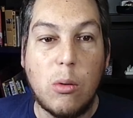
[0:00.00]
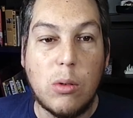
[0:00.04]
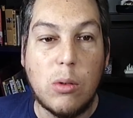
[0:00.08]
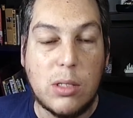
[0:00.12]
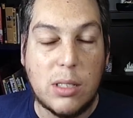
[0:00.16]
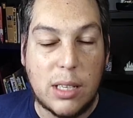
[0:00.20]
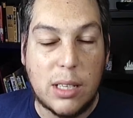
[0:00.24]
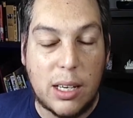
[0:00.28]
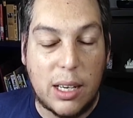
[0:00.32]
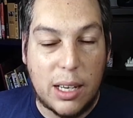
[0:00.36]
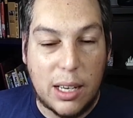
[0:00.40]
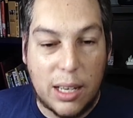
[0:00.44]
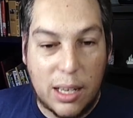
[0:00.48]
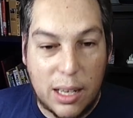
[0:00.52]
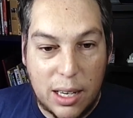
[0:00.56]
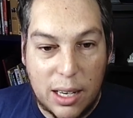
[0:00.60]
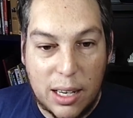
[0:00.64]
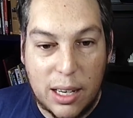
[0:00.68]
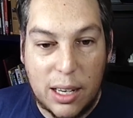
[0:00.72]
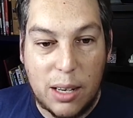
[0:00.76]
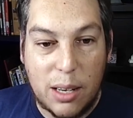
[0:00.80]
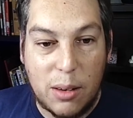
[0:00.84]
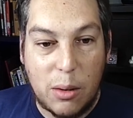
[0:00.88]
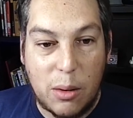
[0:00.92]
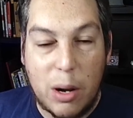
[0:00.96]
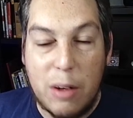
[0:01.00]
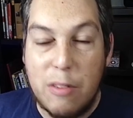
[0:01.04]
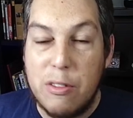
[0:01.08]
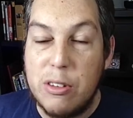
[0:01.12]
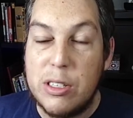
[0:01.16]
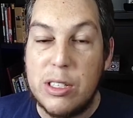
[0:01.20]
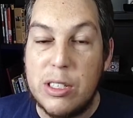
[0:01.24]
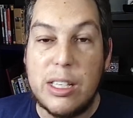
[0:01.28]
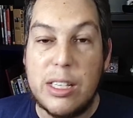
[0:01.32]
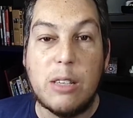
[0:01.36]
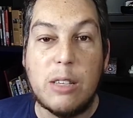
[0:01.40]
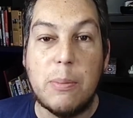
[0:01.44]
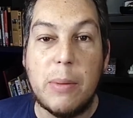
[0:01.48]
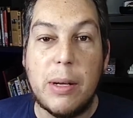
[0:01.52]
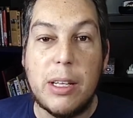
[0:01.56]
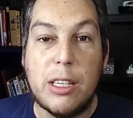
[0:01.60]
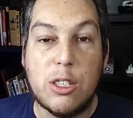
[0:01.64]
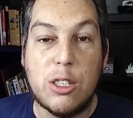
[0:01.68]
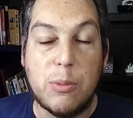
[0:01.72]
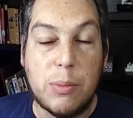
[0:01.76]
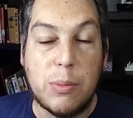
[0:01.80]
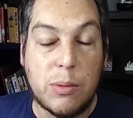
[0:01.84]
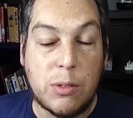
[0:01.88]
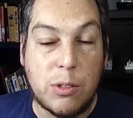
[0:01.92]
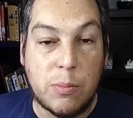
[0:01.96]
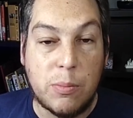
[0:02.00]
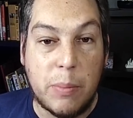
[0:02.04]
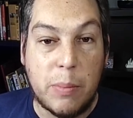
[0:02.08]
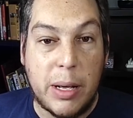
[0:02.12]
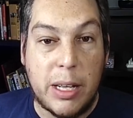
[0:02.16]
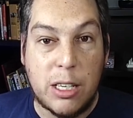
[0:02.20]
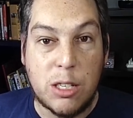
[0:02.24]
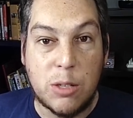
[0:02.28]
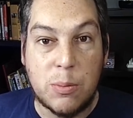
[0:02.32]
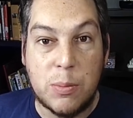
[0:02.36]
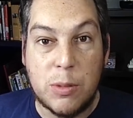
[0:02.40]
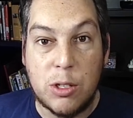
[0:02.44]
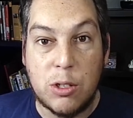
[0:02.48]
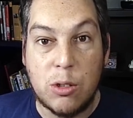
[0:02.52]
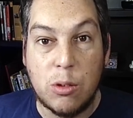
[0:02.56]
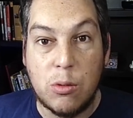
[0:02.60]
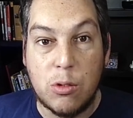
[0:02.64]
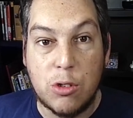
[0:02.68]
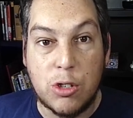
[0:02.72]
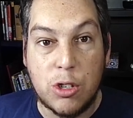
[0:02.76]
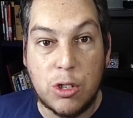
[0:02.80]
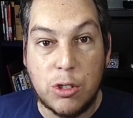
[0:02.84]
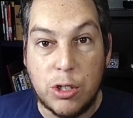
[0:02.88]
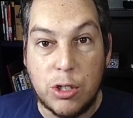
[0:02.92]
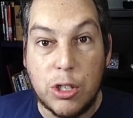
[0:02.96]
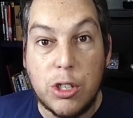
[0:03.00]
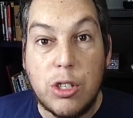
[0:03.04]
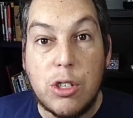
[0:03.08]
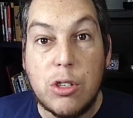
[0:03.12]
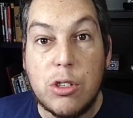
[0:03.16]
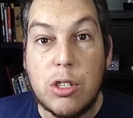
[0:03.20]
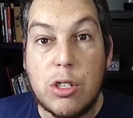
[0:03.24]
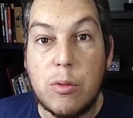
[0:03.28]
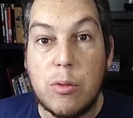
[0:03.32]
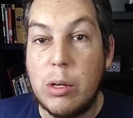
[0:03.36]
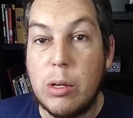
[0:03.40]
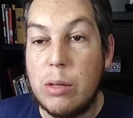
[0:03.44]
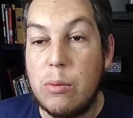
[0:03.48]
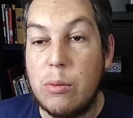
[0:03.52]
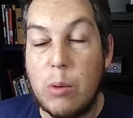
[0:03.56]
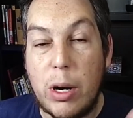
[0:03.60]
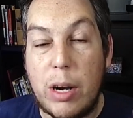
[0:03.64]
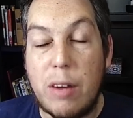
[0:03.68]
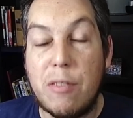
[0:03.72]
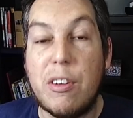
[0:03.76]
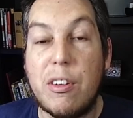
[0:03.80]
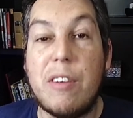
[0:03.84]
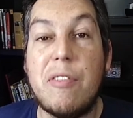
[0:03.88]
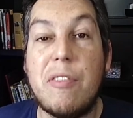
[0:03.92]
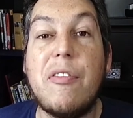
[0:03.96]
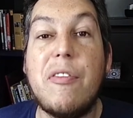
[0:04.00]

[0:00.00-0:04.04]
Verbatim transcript: codes, uh, uh, uh whatever state management management solution you're using, whatever